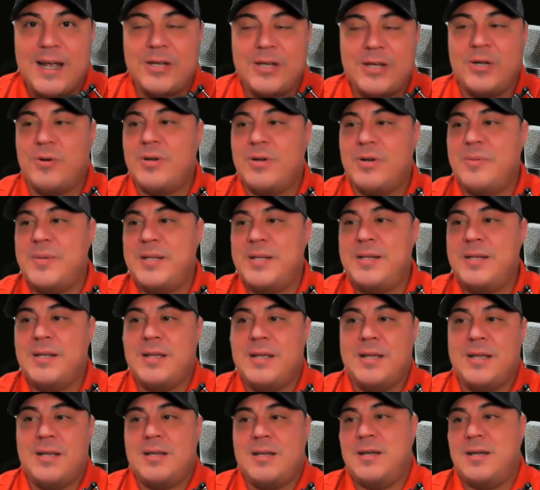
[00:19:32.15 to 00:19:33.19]
You know what I mean?
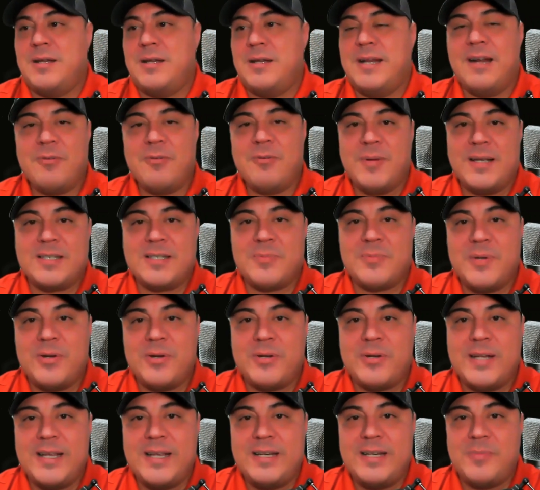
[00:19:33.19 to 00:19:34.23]
Uh, not everybody has to be
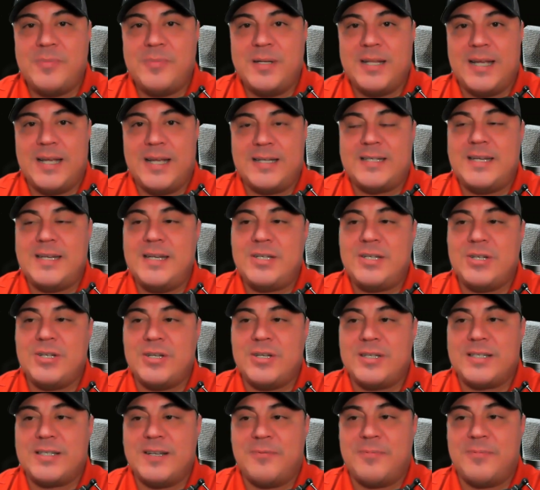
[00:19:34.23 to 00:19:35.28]
ordained to be like teaching
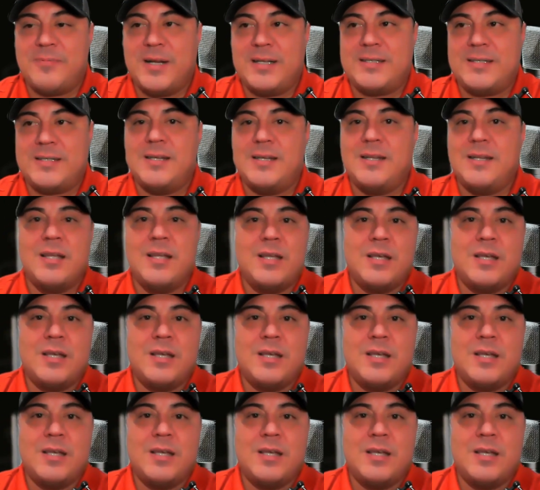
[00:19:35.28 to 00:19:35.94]
and stuff, but like I said,